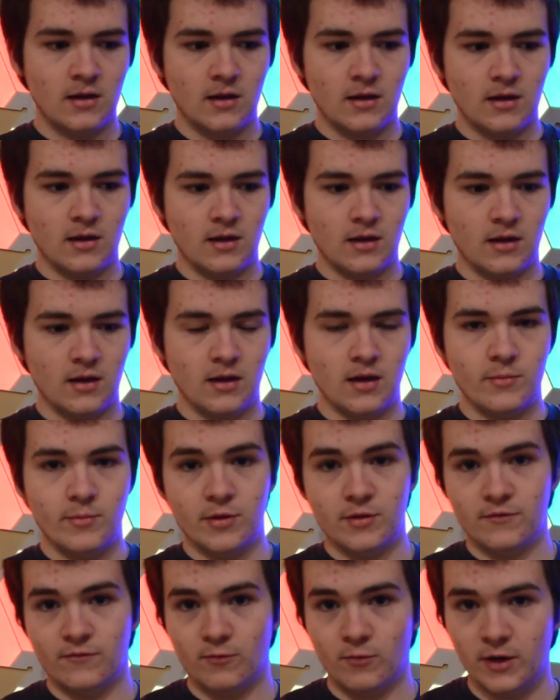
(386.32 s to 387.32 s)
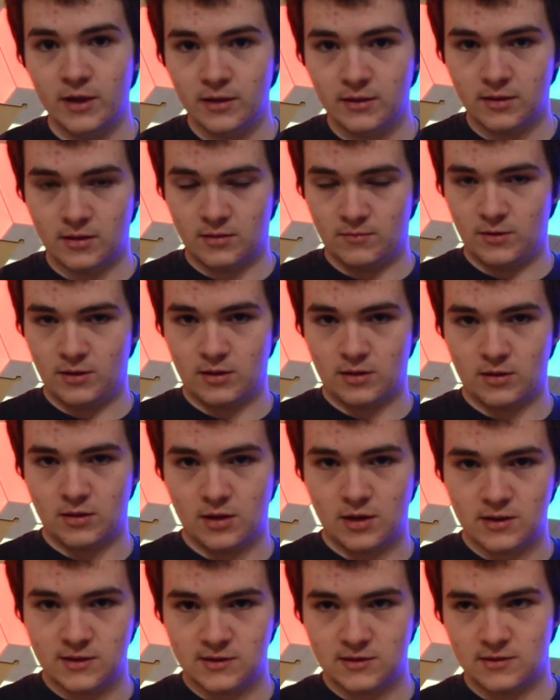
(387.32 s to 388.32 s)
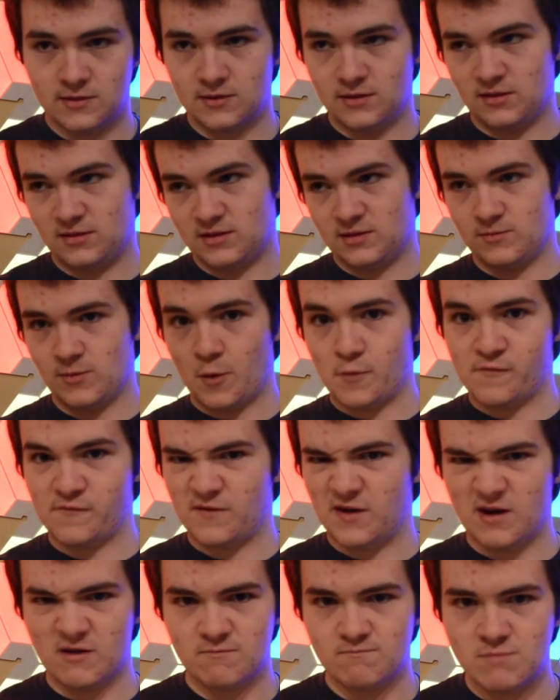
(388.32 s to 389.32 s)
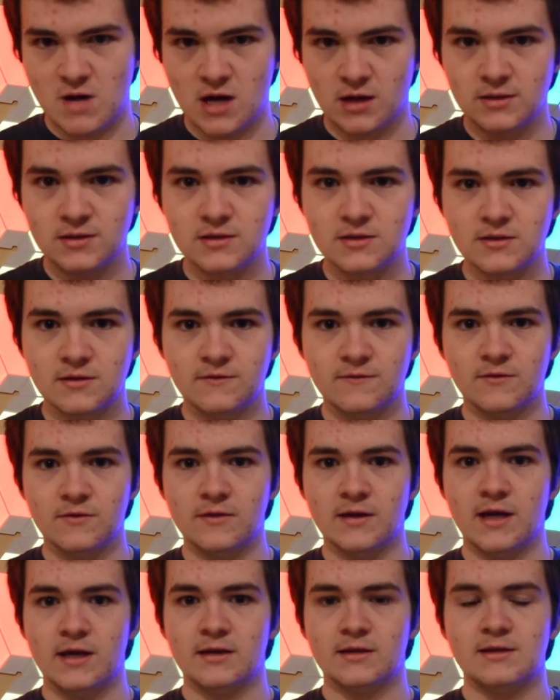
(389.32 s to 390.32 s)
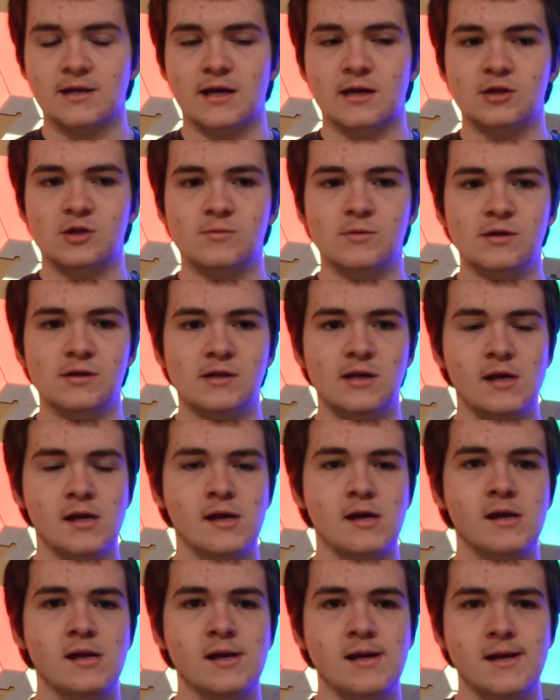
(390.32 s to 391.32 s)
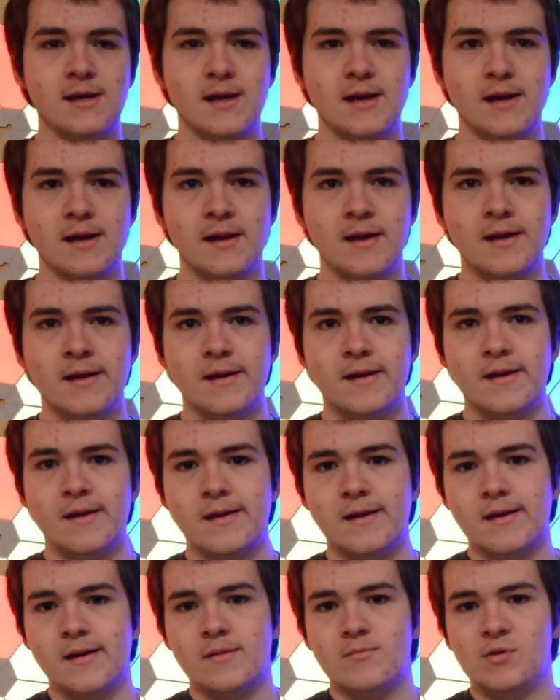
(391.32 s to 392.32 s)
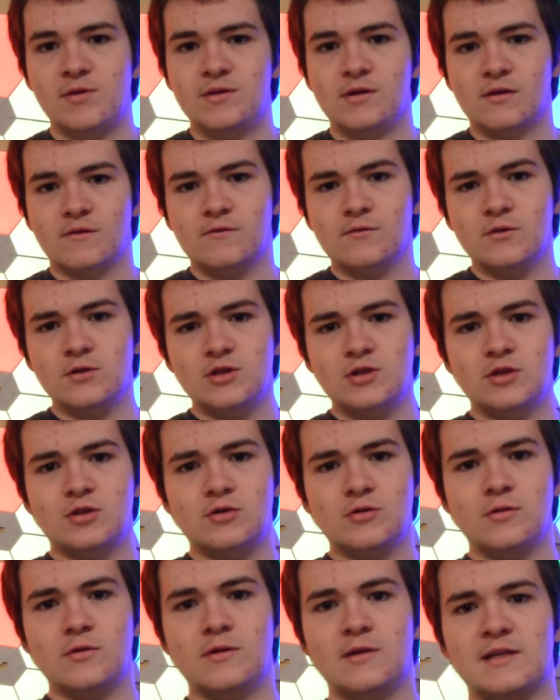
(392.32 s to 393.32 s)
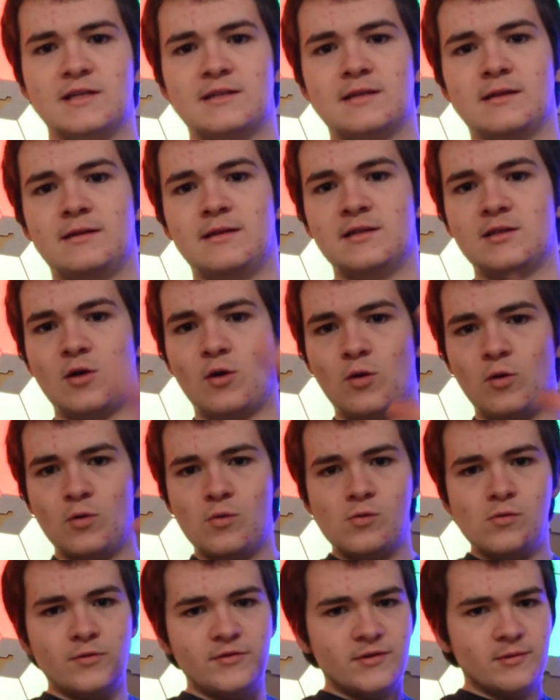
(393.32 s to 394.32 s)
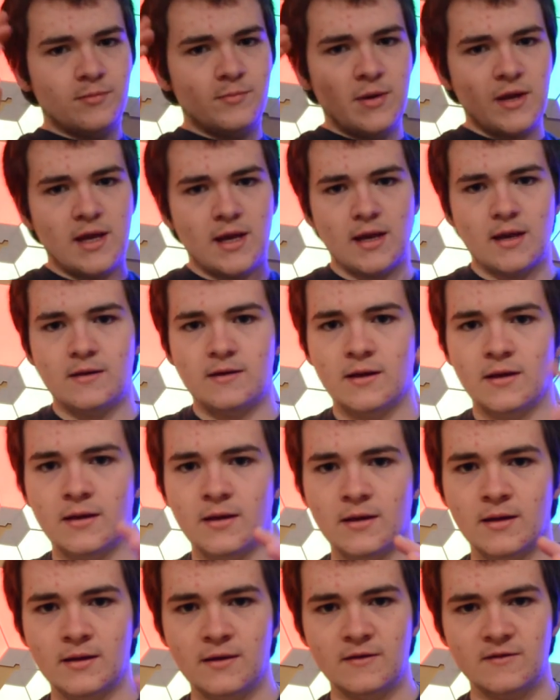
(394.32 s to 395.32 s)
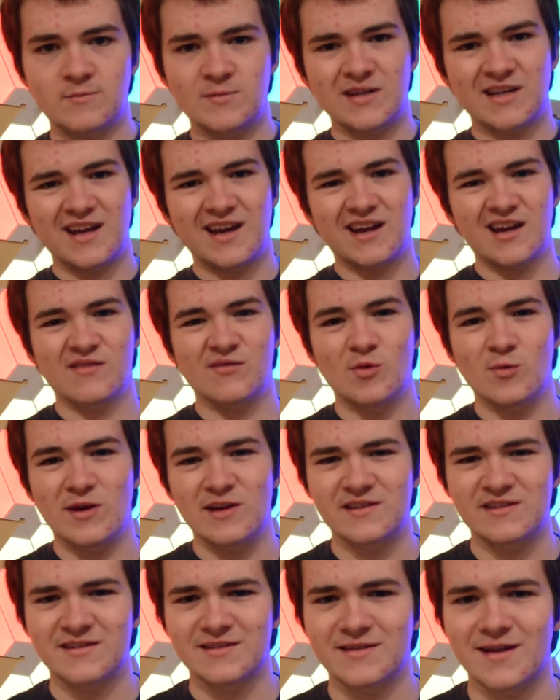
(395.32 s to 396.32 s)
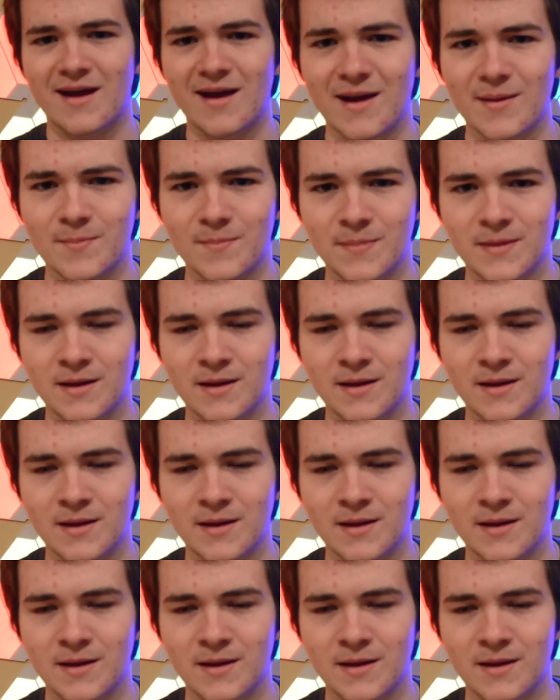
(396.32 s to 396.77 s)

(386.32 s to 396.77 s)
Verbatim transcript: uh, a bit of weight and a bit of cost. I think it's about five bucks for that attachment. Uh, but the unfortunate truth is that this whole debate has been kind of a waste of time.